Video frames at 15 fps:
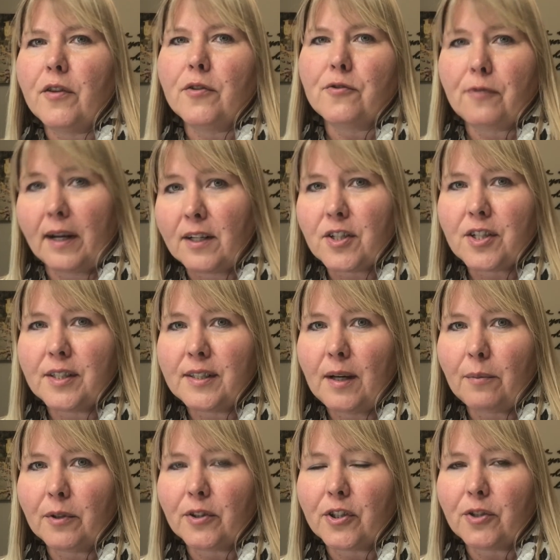the direction
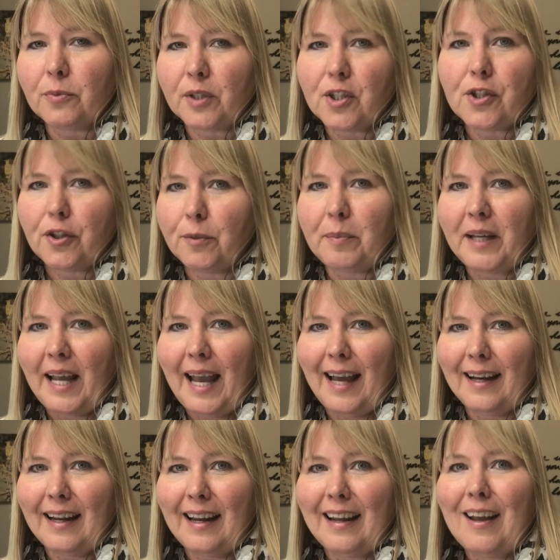that we should be
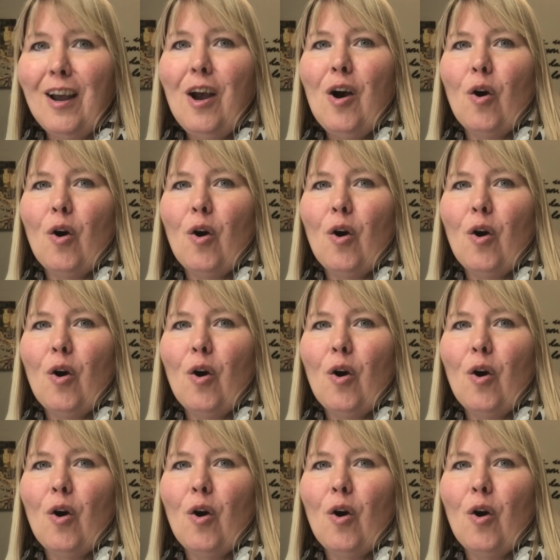heading,